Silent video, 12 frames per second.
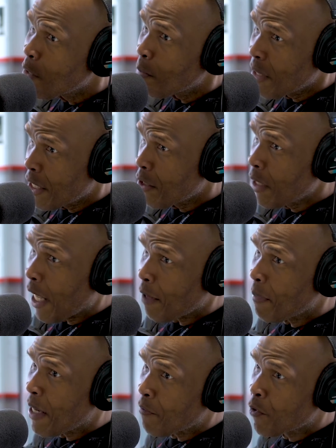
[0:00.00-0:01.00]
But you like,
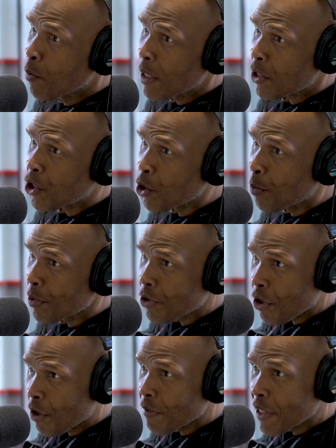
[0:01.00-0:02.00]
man, if you want to super
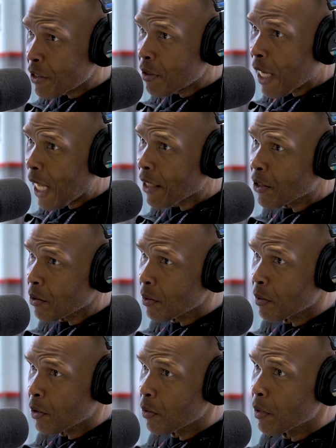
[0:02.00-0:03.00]
serve, then you gotta do, you
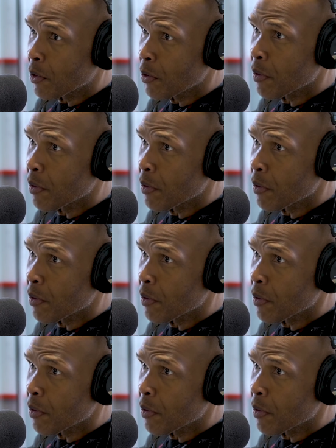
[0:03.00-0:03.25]
gotta do, do that.